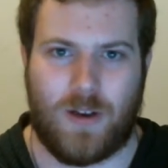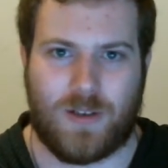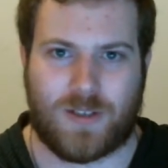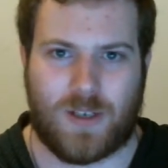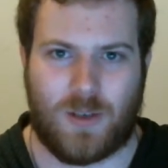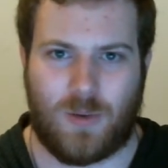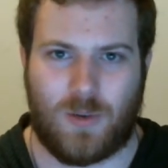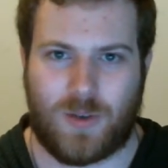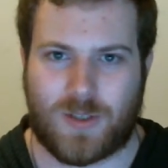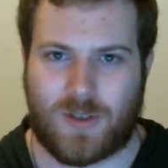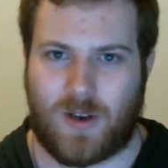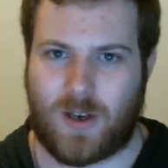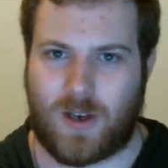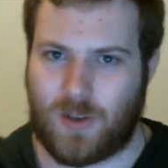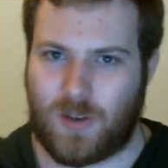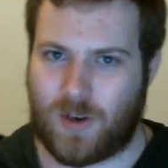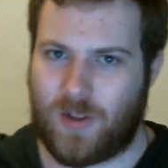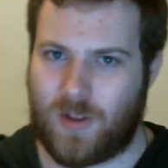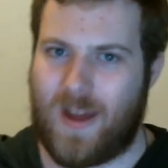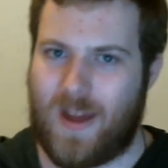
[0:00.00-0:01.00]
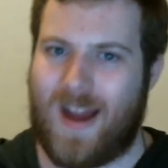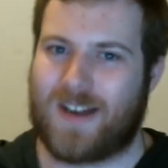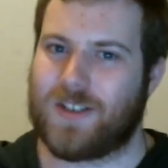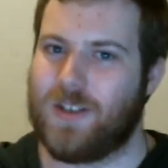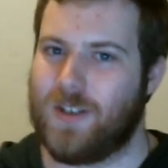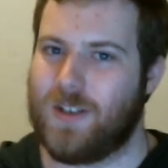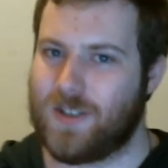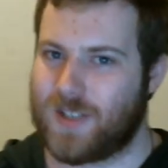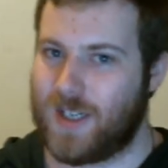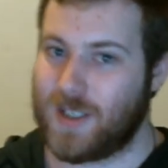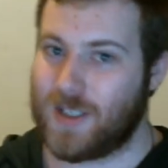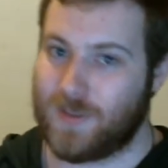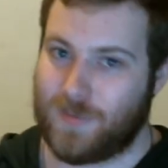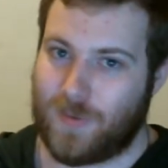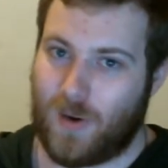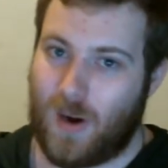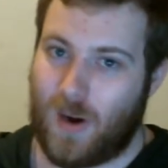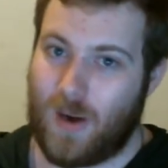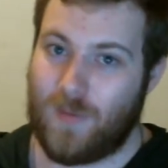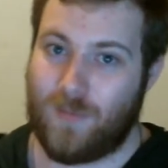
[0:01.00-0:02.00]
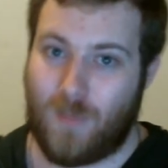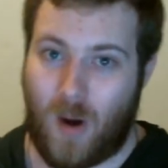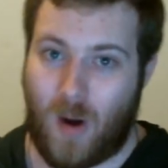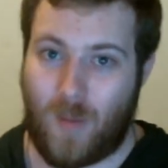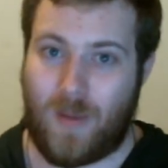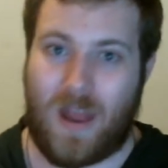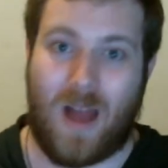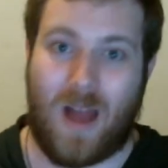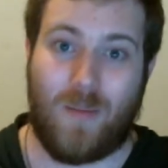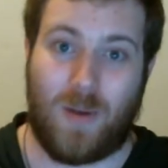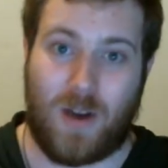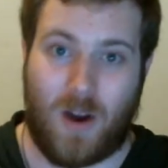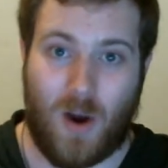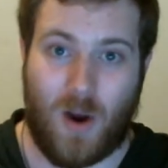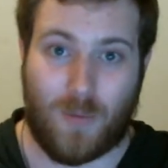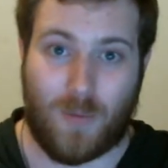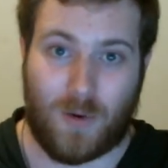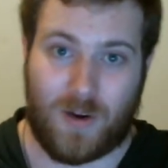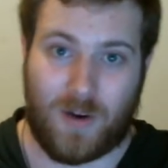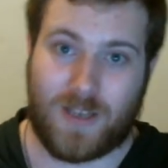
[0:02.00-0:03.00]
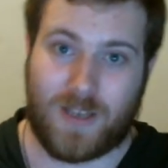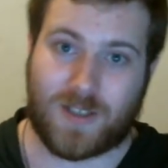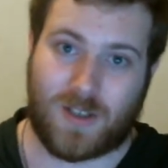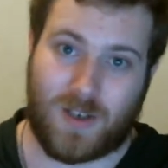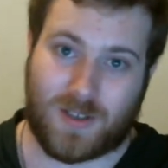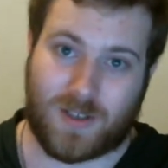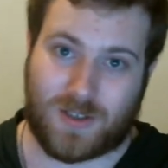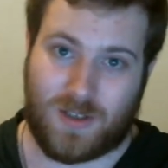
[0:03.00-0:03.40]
So it looks like a lot of the action in season 5 might be happening over on Essos.